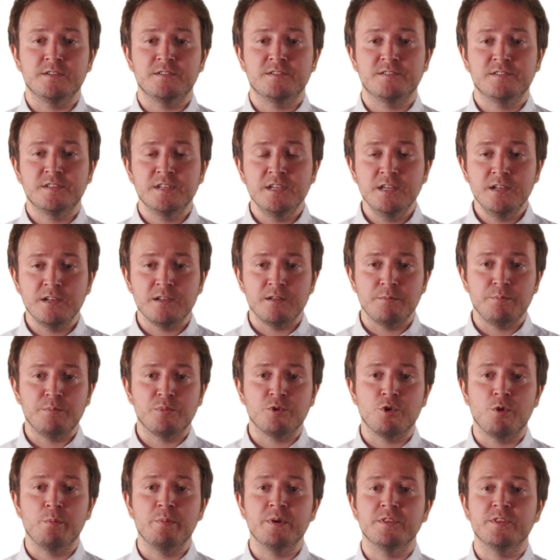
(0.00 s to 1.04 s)
still
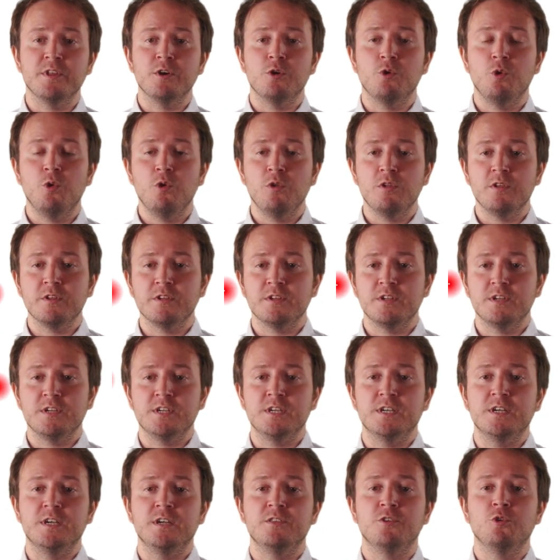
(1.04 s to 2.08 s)
probing the
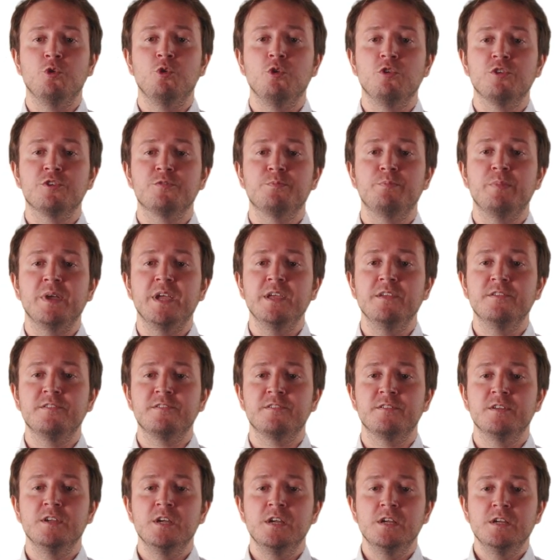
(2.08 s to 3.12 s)
whole
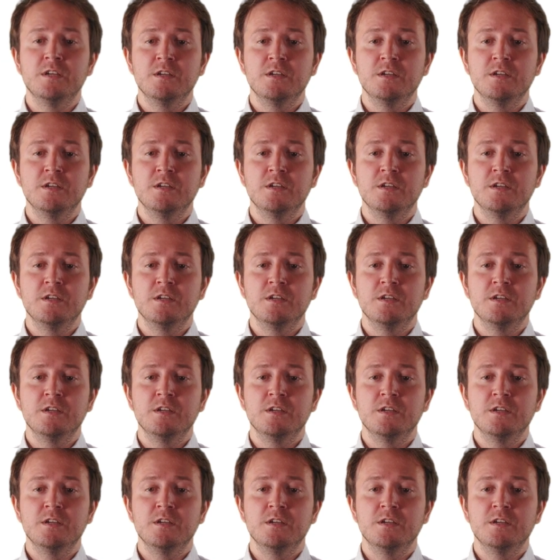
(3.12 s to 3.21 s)
space.